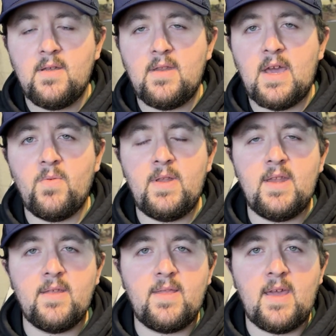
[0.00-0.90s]
Now we
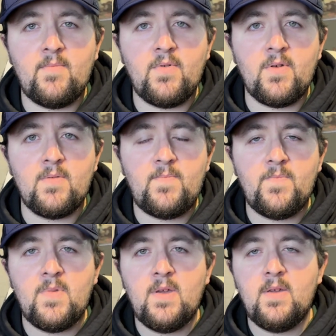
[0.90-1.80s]
need to temper.
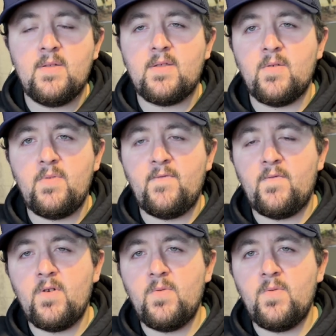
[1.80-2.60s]
So before